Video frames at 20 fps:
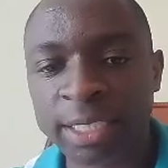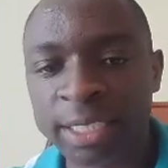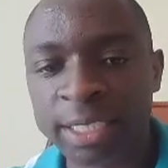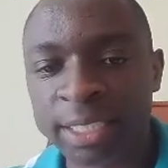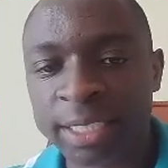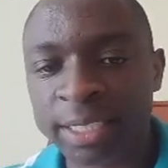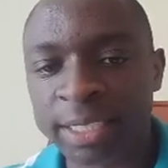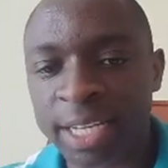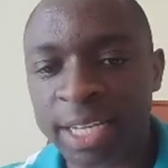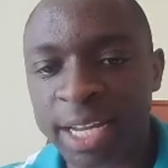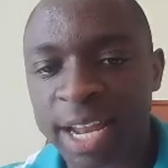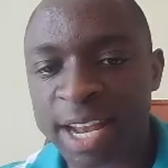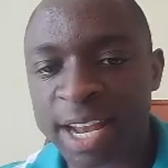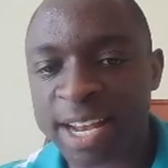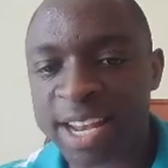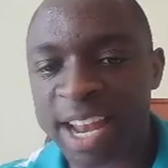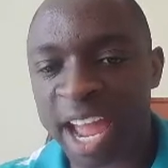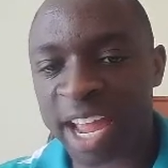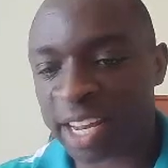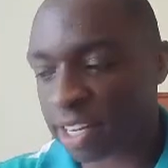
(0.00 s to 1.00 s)
9
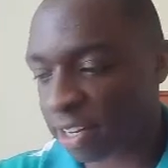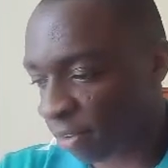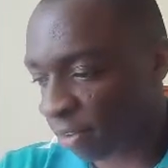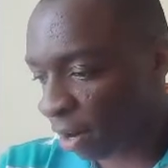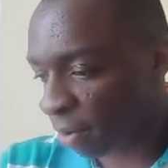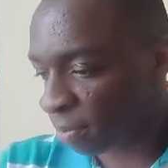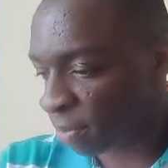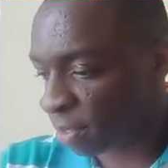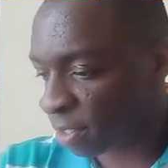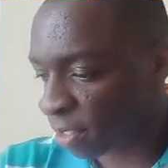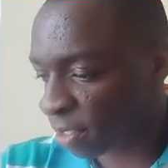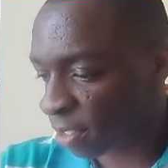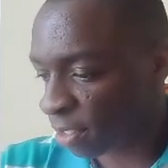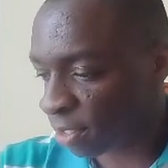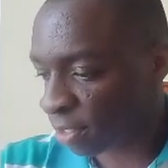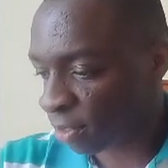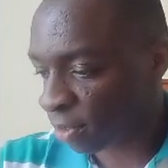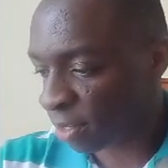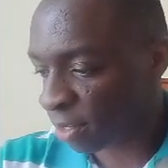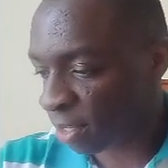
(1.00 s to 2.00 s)
grams. So
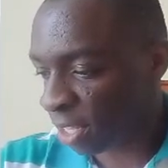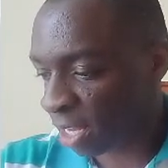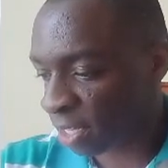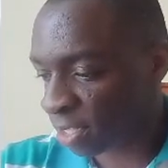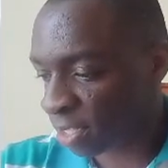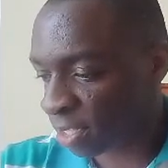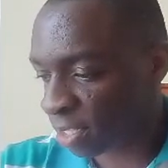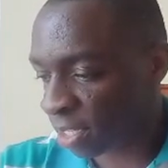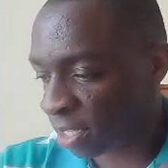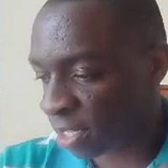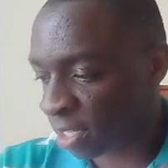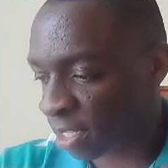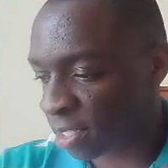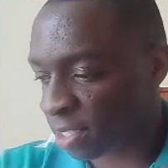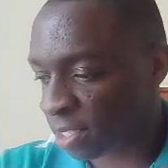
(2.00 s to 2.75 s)
that is 9